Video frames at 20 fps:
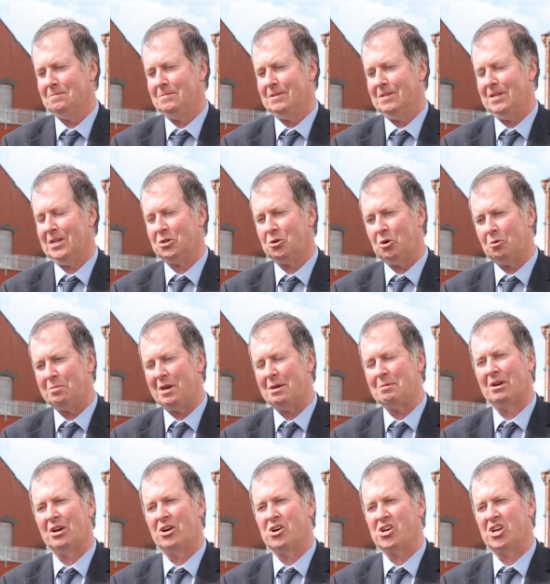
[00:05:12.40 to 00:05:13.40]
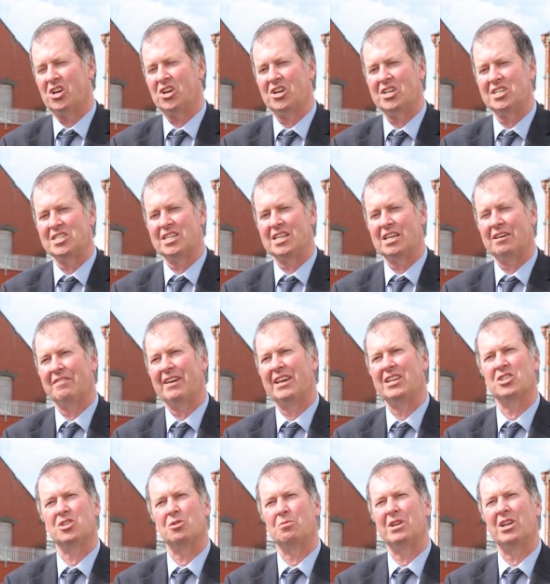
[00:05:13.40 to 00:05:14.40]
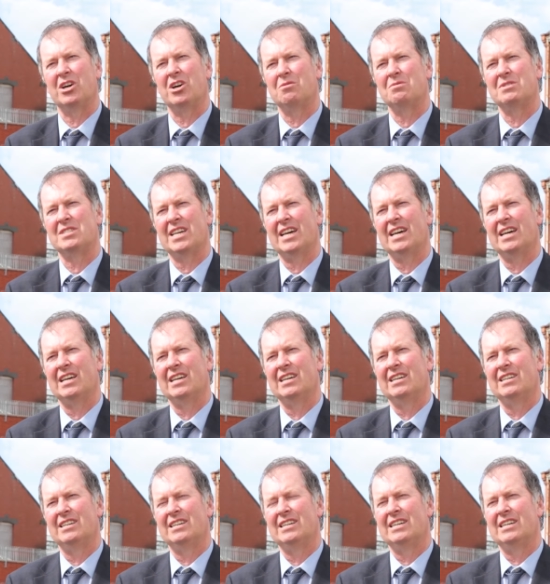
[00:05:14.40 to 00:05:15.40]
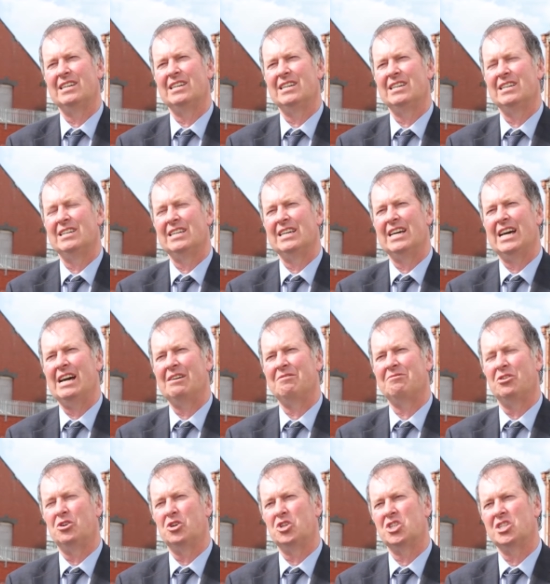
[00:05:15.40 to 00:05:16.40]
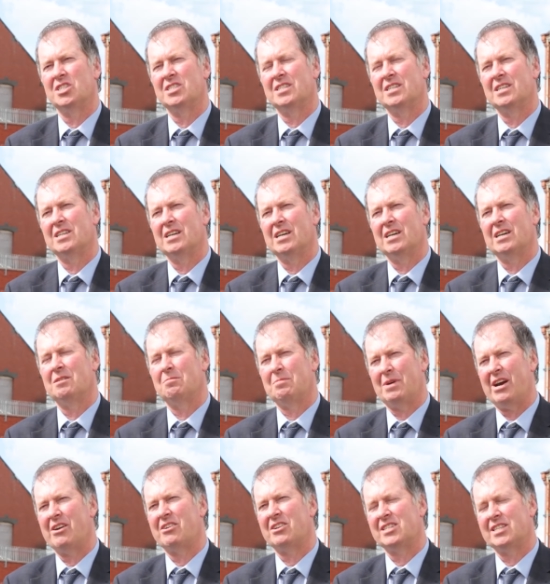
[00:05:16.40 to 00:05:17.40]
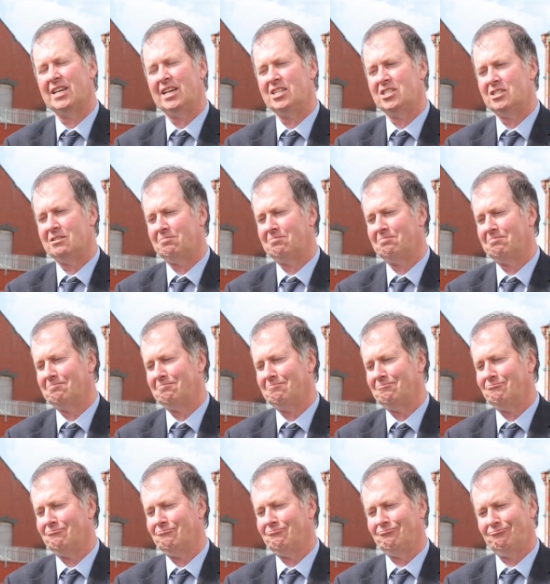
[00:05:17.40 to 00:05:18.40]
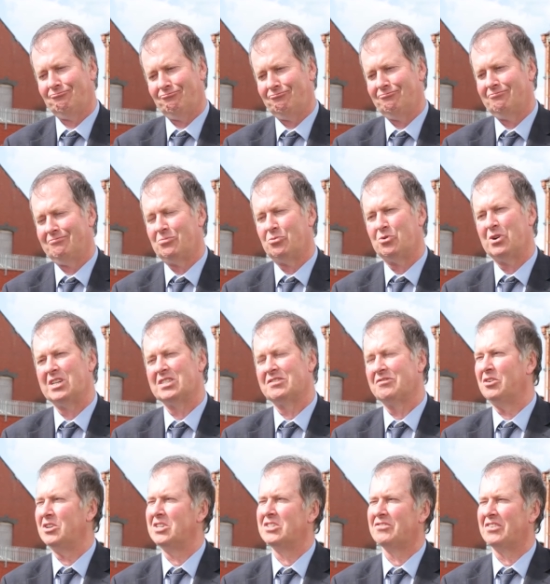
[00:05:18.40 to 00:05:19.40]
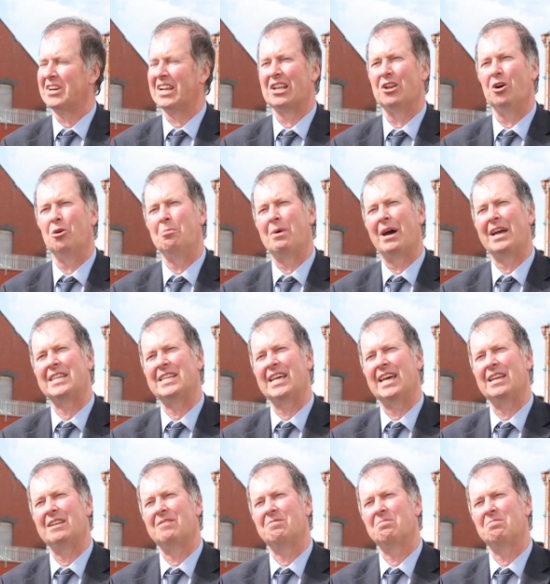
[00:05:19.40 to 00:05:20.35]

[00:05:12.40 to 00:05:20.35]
a lot of good people organising the event, so we'd always, yeah, have functions, bar extension, raise funds for the club back then.